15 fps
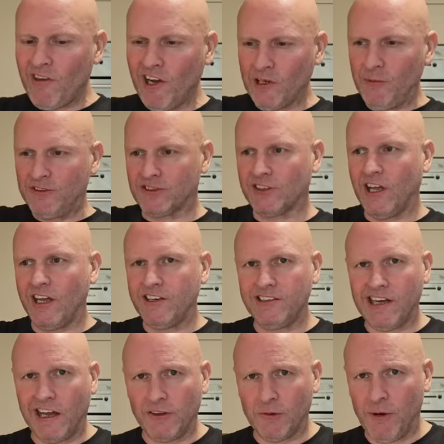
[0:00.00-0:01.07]
I'd have been sliding
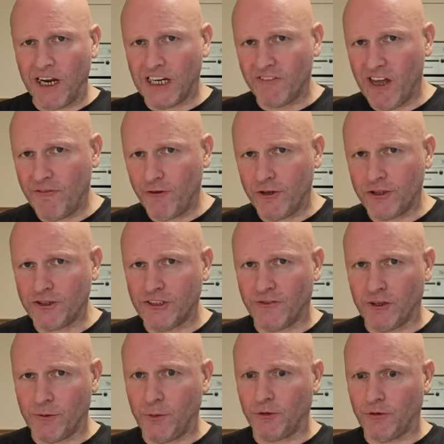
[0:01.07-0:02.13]
down the back of Everest if
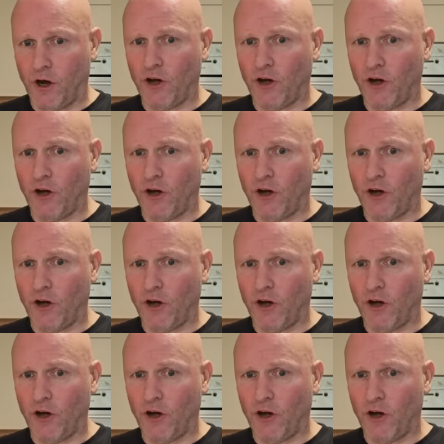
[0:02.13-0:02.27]
I'd have put